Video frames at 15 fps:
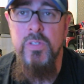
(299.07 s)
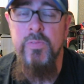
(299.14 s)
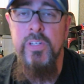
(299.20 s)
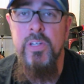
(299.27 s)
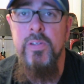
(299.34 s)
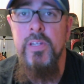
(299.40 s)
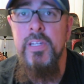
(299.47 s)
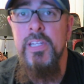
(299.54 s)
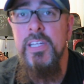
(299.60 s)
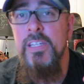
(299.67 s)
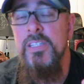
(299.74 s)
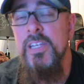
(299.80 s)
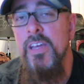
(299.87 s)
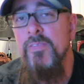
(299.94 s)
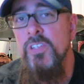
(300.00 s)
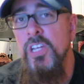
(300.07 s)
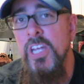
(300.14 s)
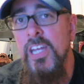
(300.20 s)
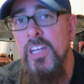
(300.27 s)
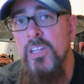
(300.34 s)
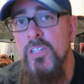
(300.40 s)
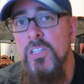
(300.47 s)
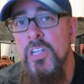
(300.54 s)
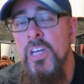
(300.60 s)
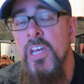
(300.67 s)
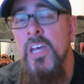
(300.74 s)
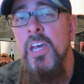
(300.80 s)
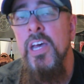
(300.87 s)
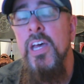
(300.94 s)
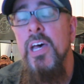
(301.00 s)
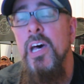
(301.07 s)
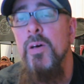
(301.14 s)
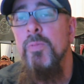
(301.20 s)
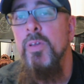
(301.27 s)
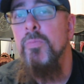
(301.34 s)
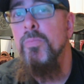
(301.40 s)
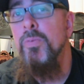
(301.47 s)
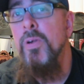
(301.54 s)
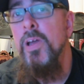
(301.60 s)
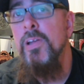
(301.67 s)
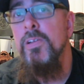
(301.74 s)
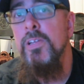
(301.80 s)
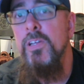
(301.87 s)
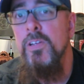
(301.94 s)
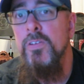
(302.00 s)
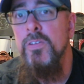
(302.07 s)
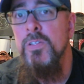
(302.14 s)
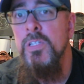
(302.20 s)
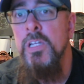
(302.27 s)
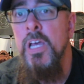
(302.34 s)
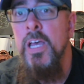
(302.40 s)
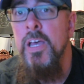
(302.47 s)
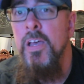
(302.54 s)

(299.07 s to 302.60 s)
And we know that things have changed in prior years.